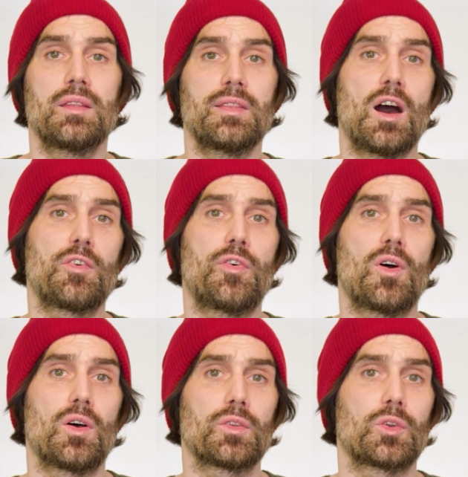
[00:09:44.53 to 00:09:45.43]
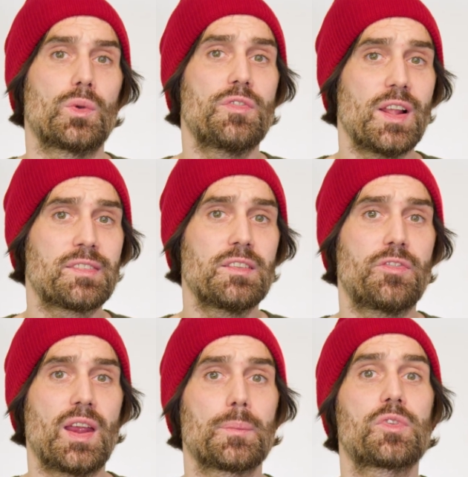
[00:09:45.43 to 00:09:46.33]
Now for the reflexive
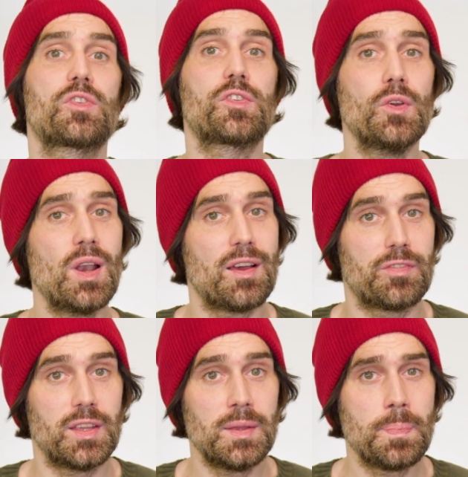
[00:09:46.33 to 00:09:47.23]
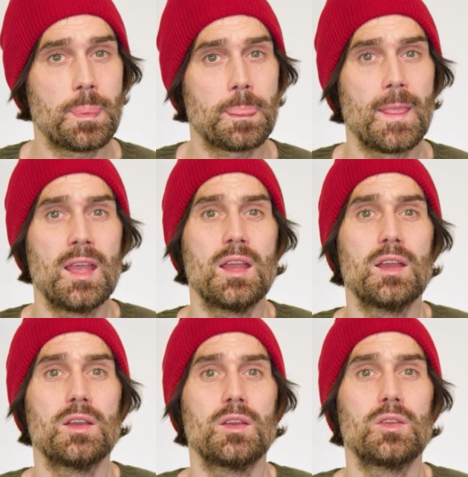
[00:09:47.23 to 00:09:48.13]
verb se laver,
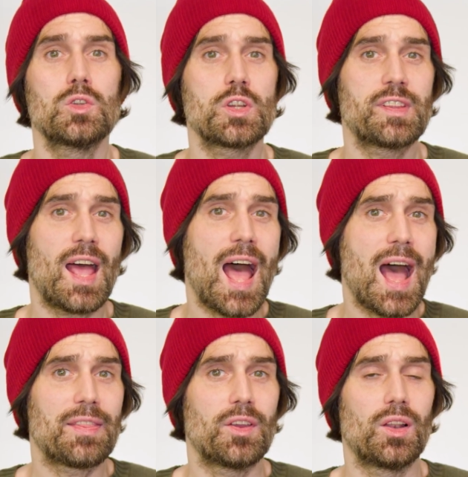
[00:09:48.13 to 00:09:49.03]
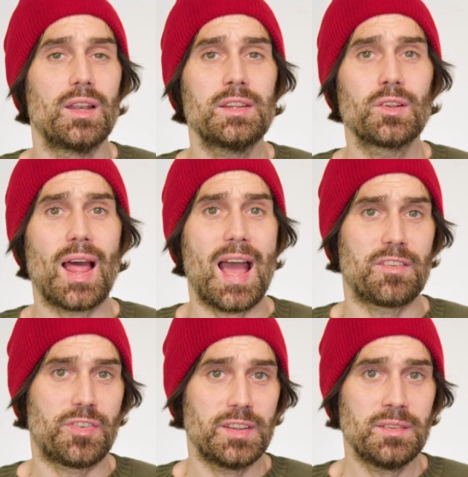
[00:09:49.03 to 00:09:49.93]
you just add a little
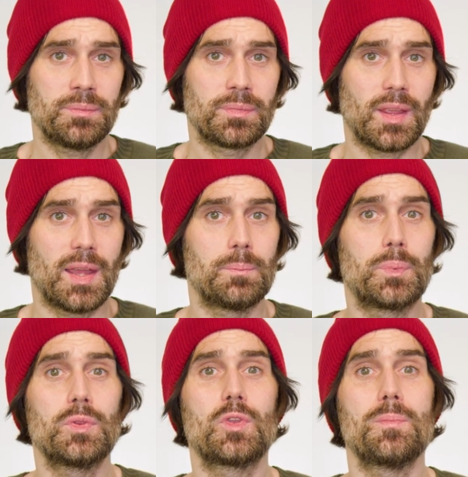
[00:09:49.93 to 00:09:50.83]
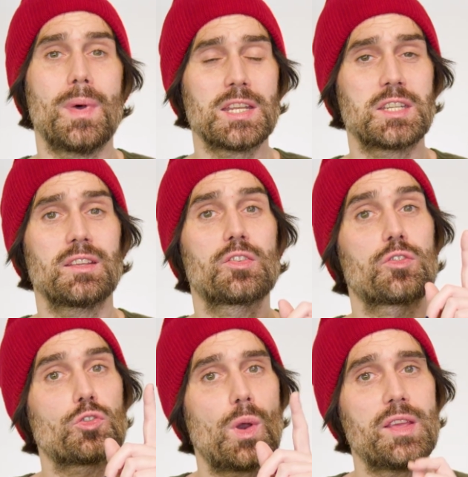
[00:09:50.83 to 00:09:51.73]
hyphen and put the matching
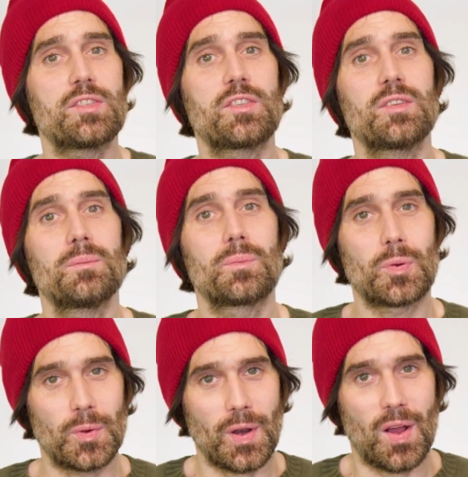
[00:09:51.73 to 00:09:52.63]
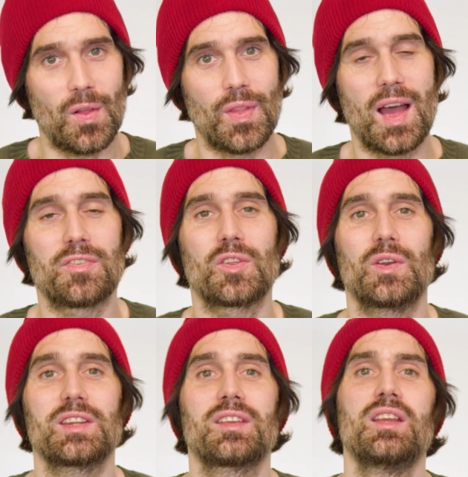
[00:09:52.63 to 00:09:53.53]
stressed pronoun
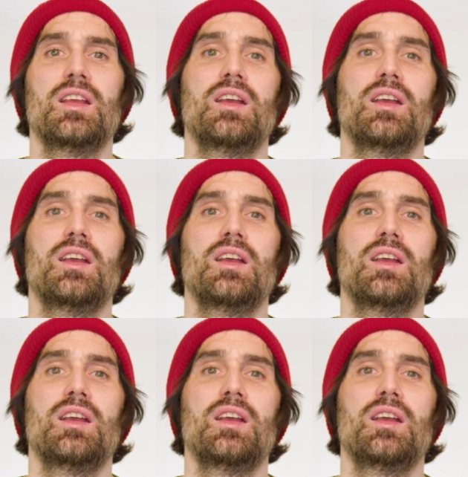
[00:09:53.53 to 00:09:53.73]
after it.